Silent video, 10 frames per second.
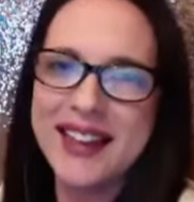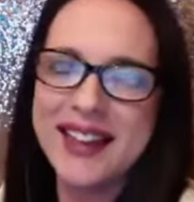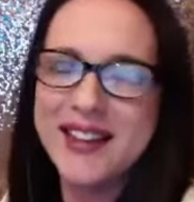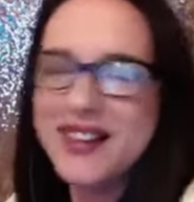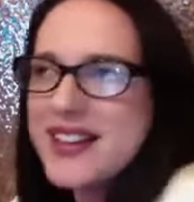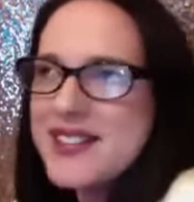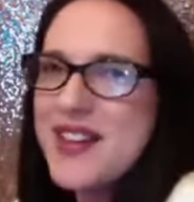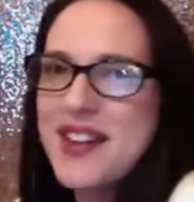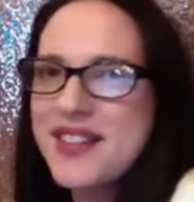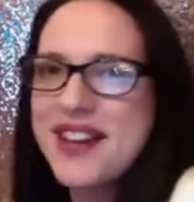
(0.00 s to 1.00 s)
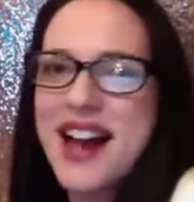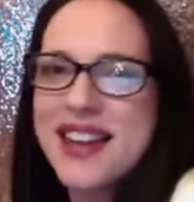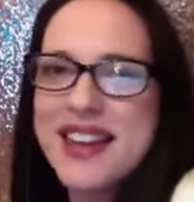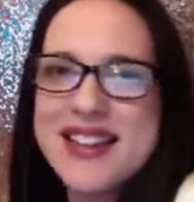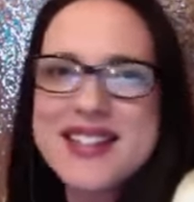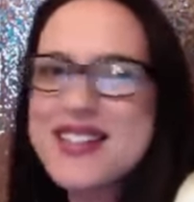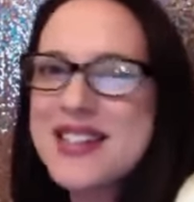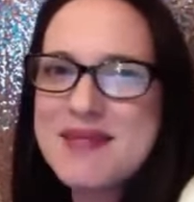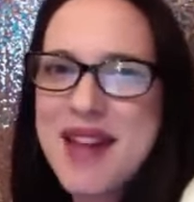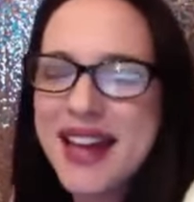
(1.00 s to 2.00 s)
You guys have ever gotten that sticky
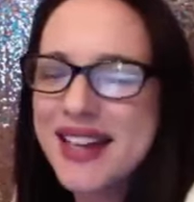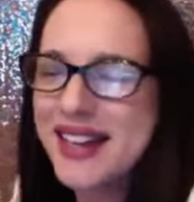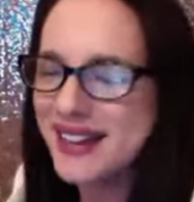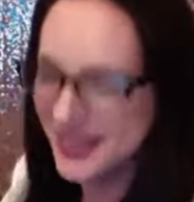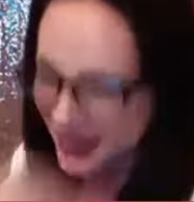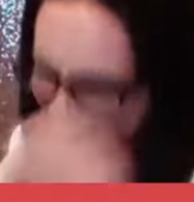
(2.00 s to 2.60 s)
magnet thing